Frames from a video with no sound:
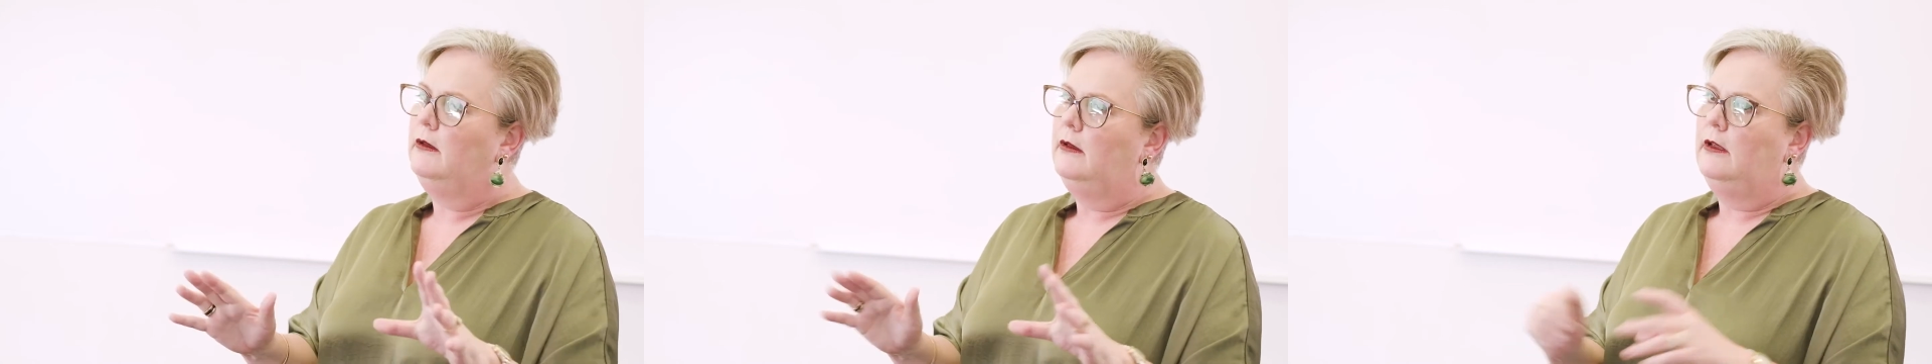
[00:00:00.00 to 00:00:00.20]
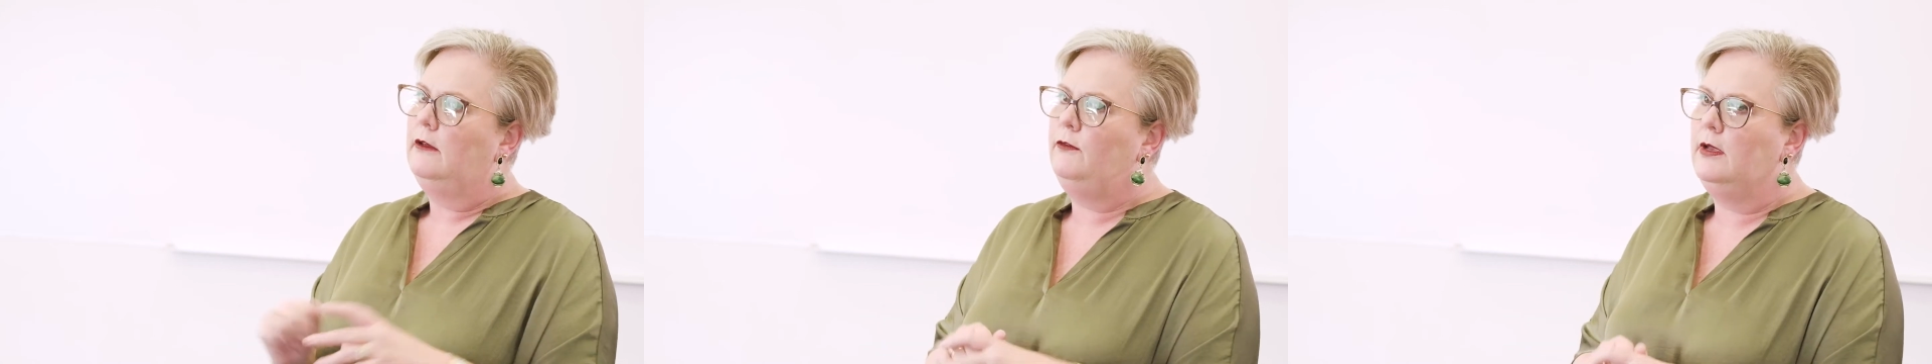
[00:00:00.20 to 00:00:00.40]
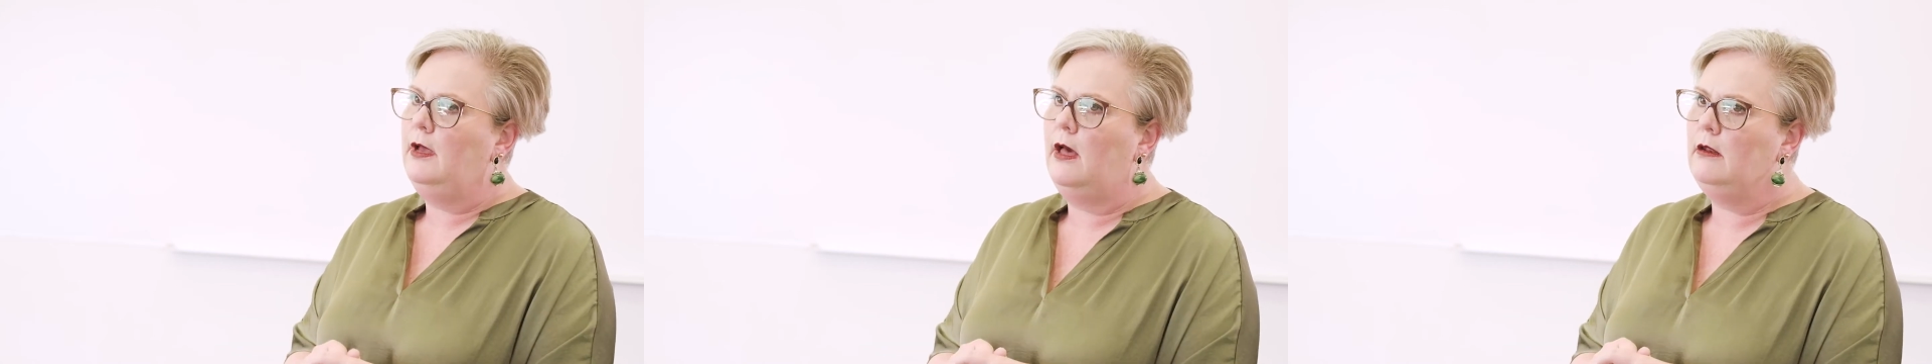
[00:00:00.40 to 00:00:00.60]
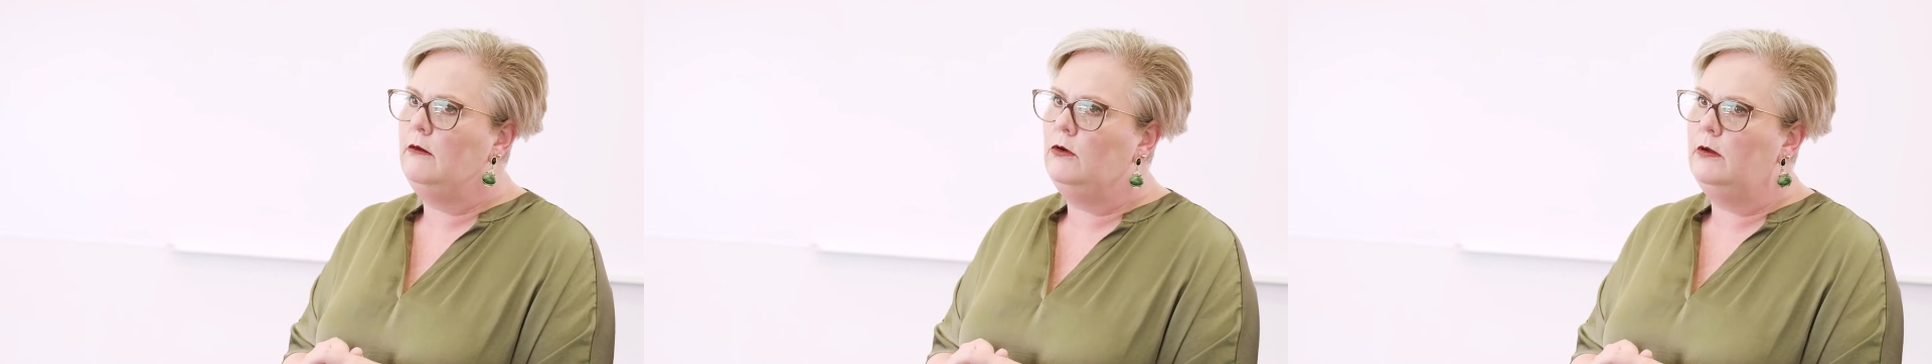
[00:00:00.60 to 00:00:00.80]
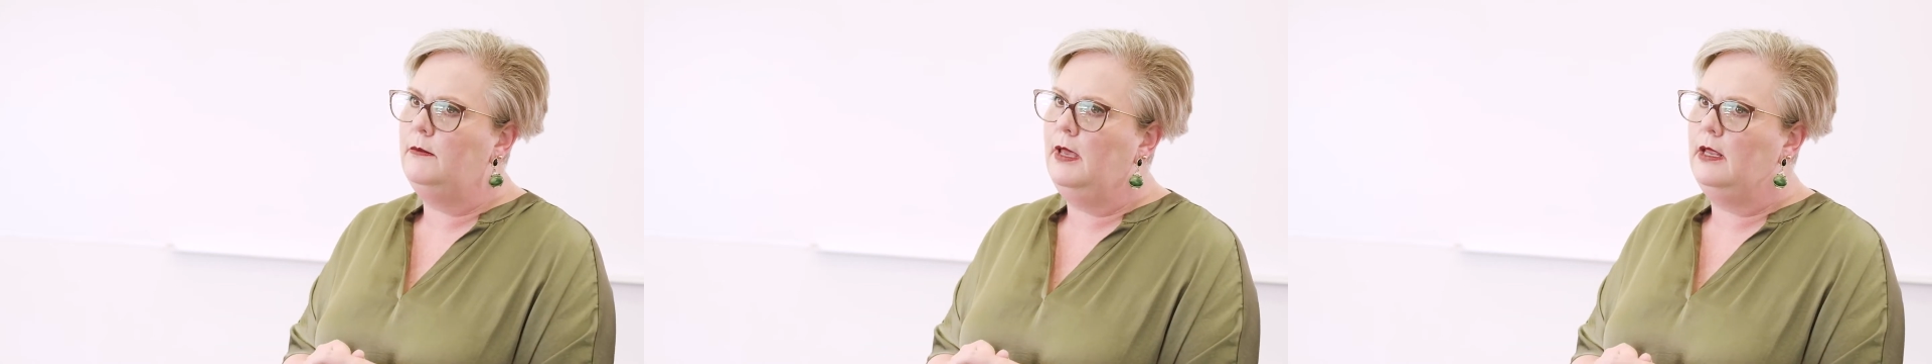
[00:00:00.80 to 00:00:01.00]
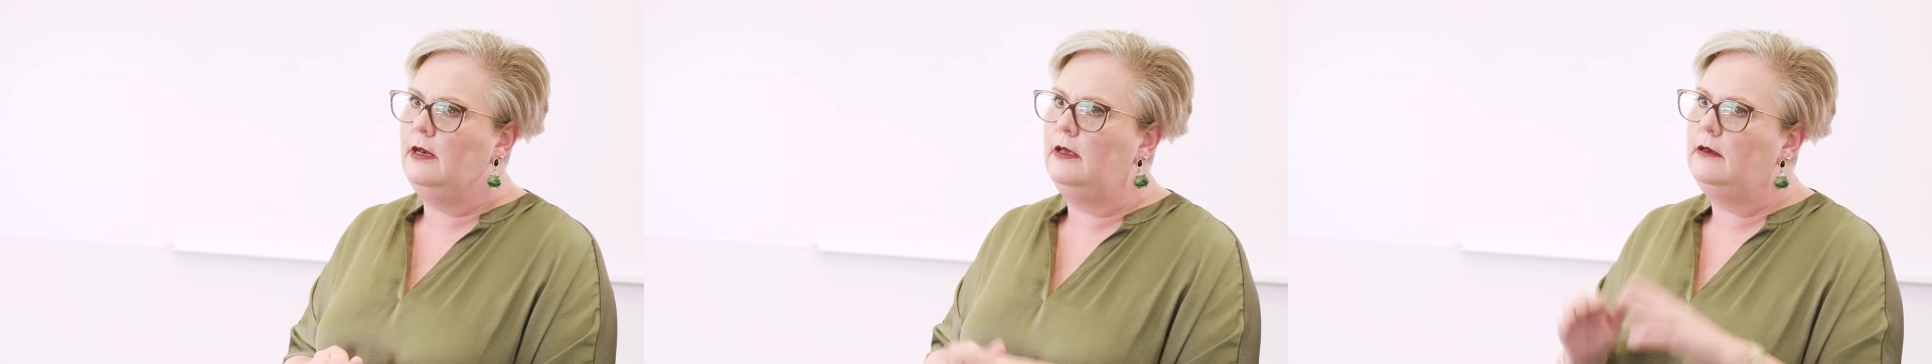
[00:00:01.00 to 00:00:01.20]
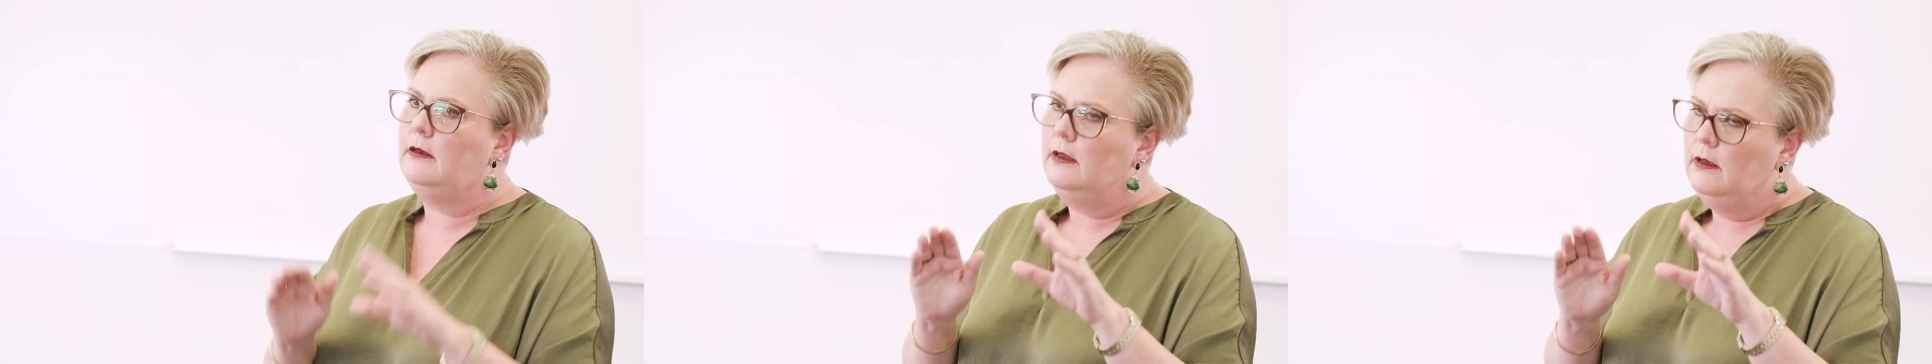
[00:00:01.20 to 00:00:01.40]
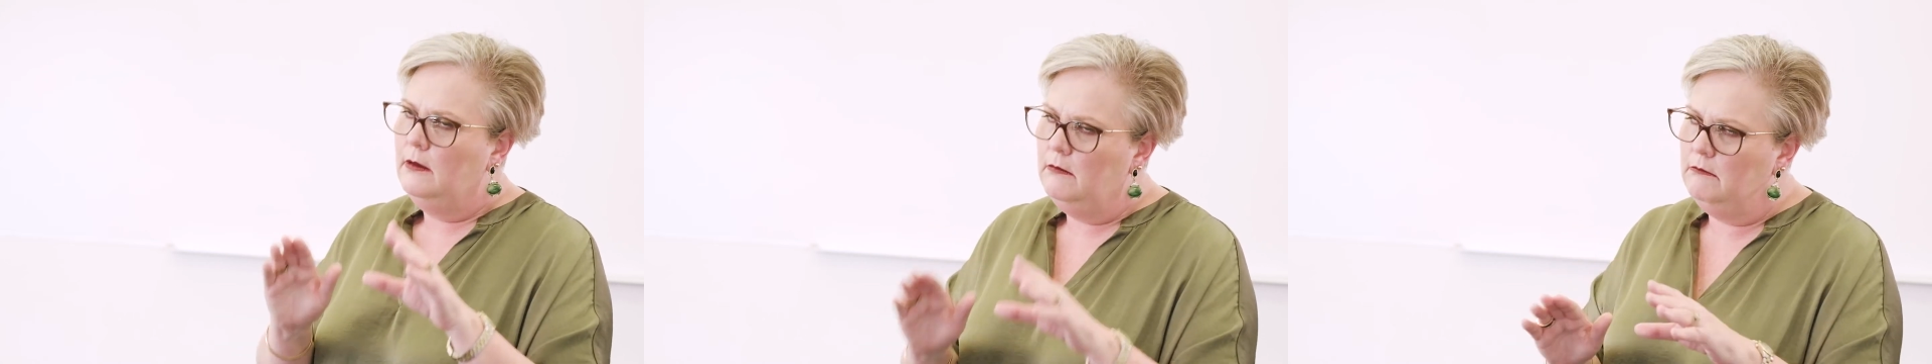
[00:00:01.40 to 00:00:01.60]
If you can't automate it,
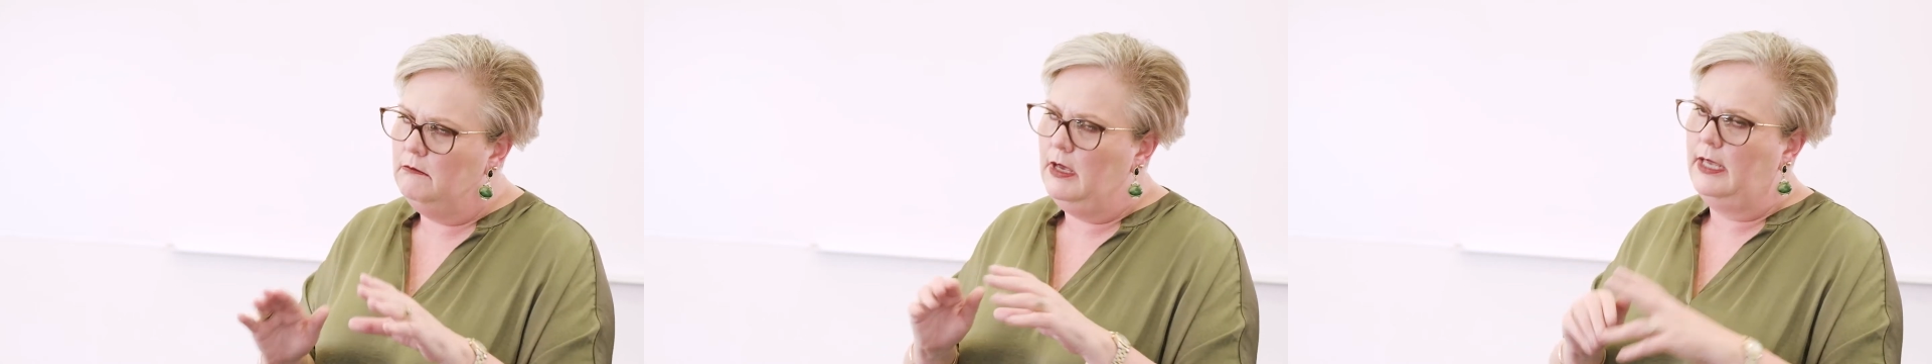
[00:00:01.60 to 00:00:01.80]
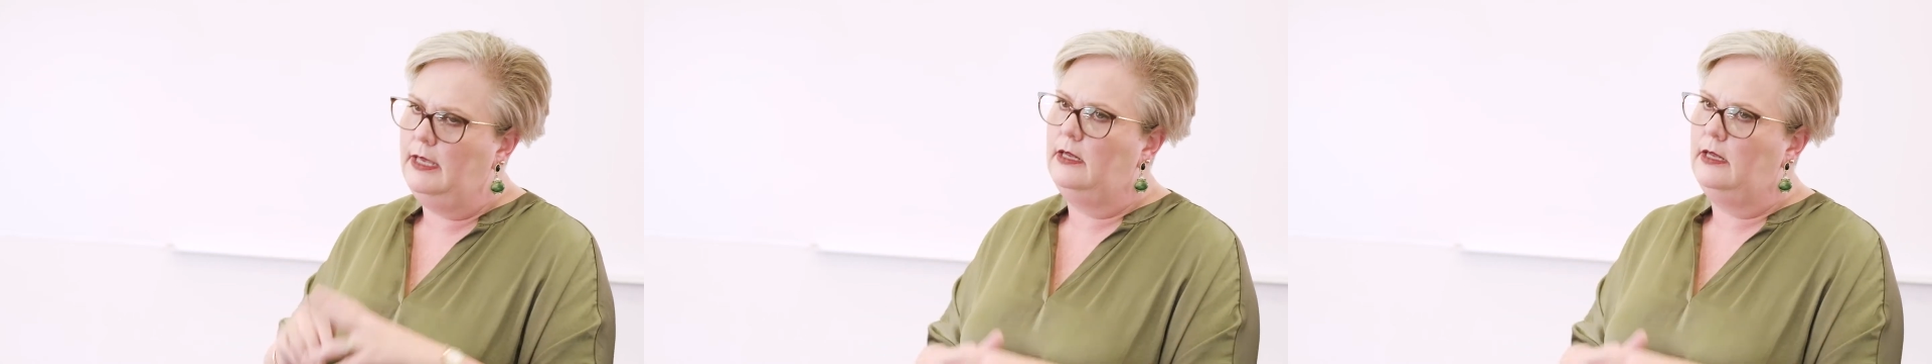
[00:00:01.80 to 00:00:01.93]
make